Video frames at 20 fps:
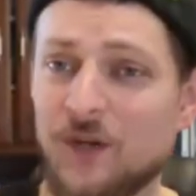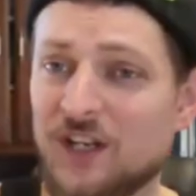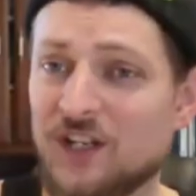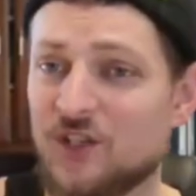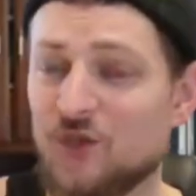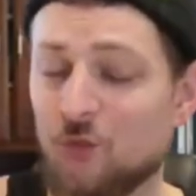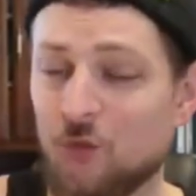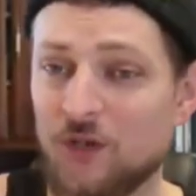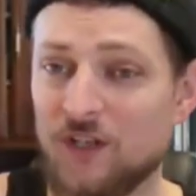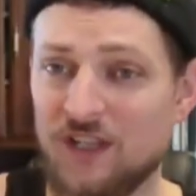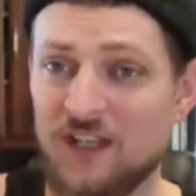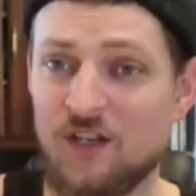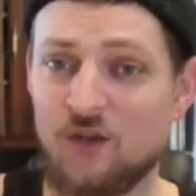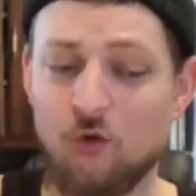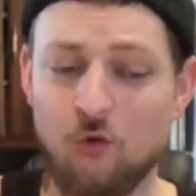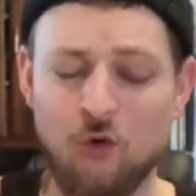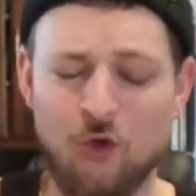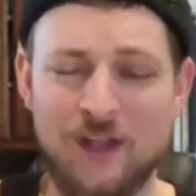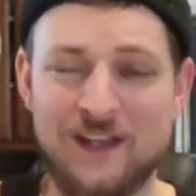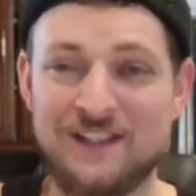but it's really
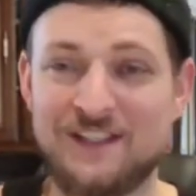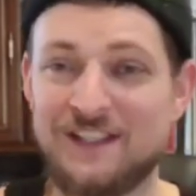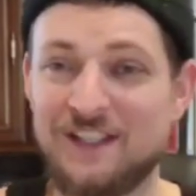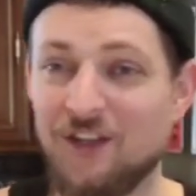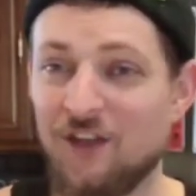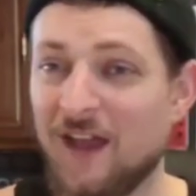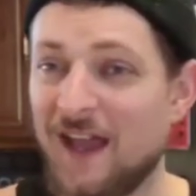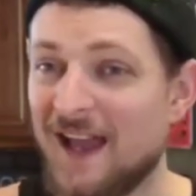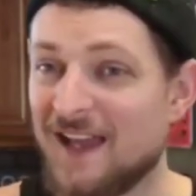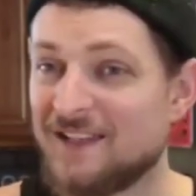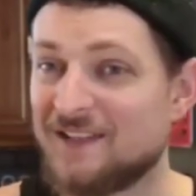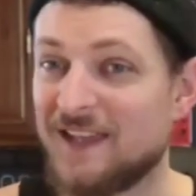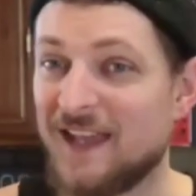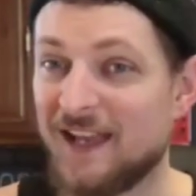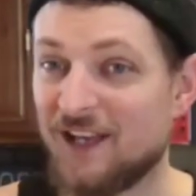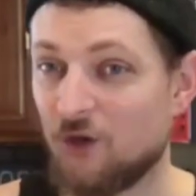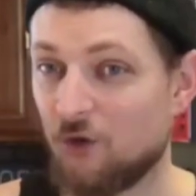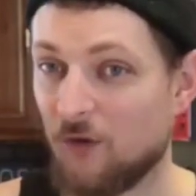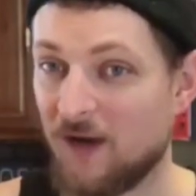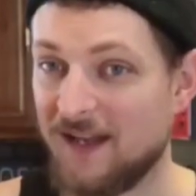cool. It still has
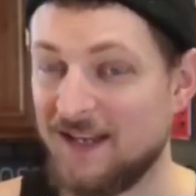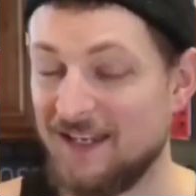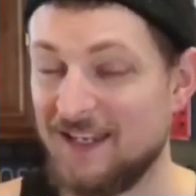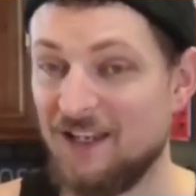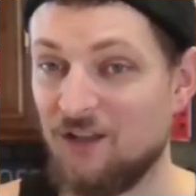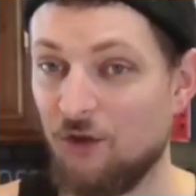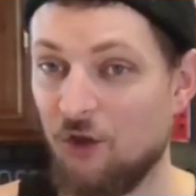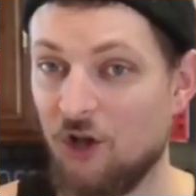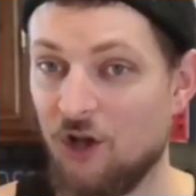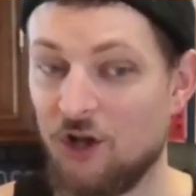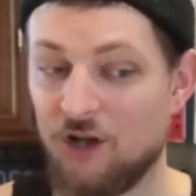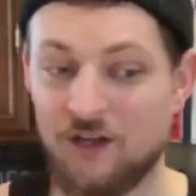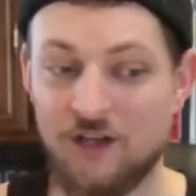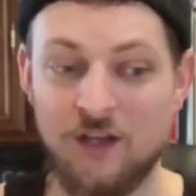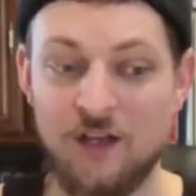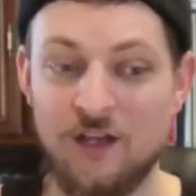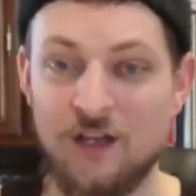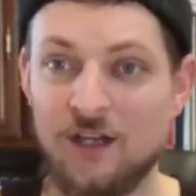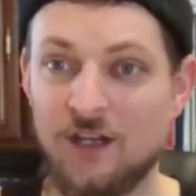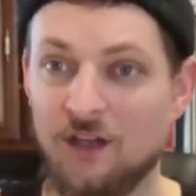that grainy look
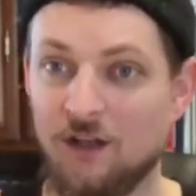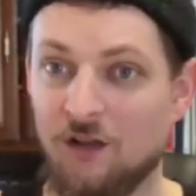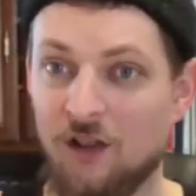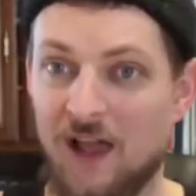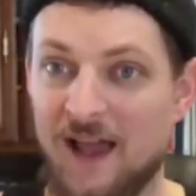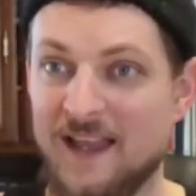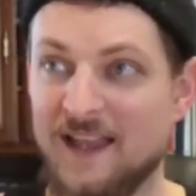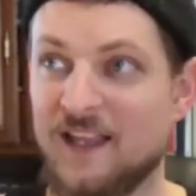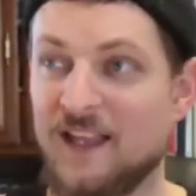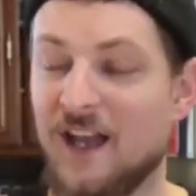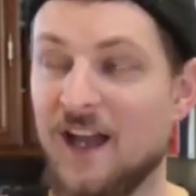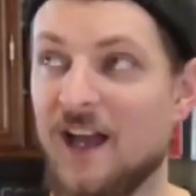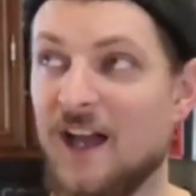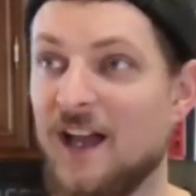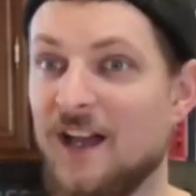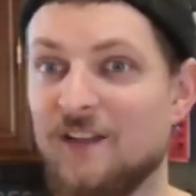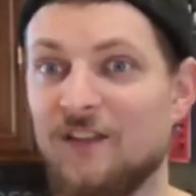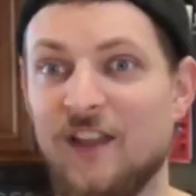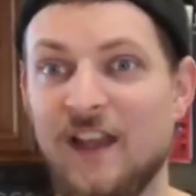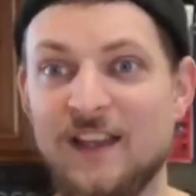like,
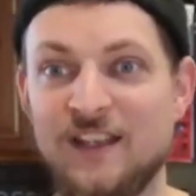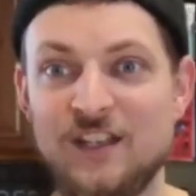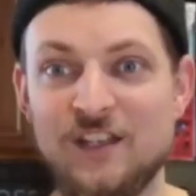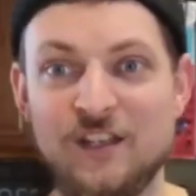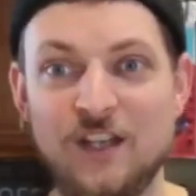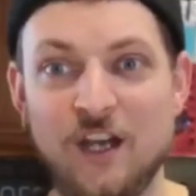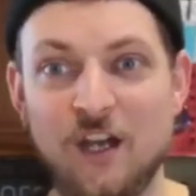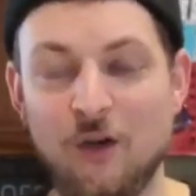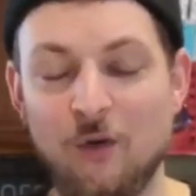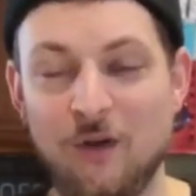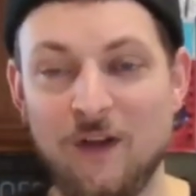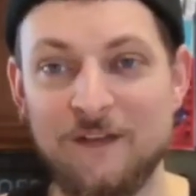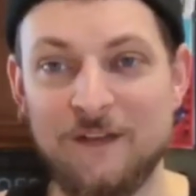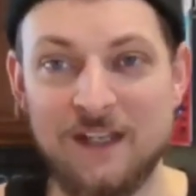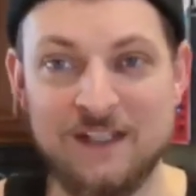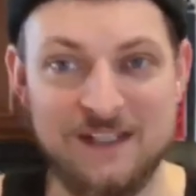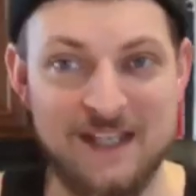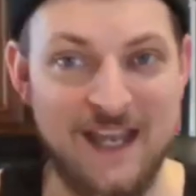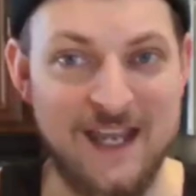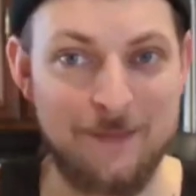uh, like you know, a,
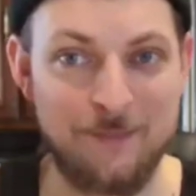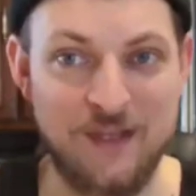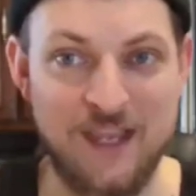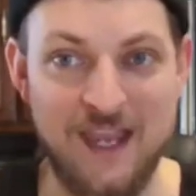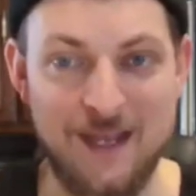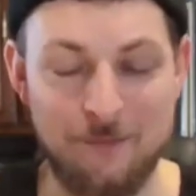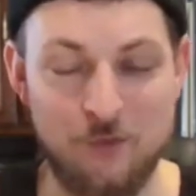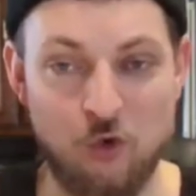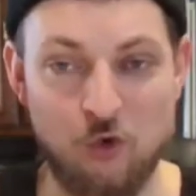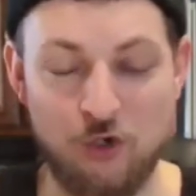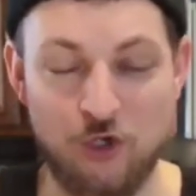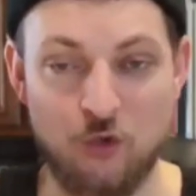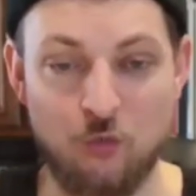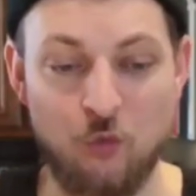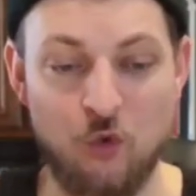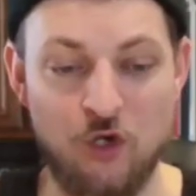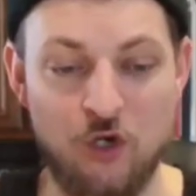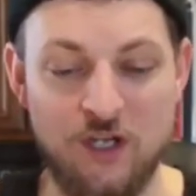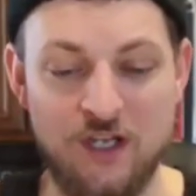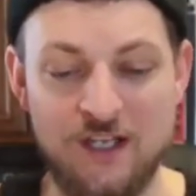a tape camcorder
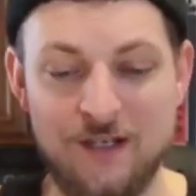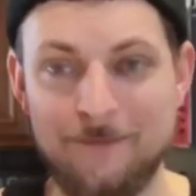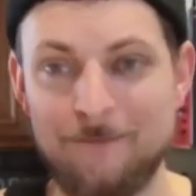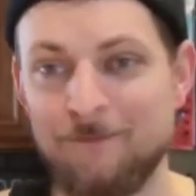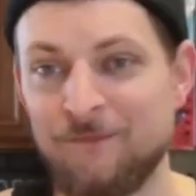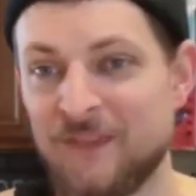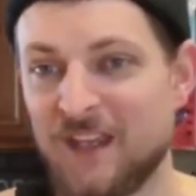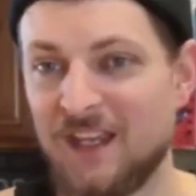would.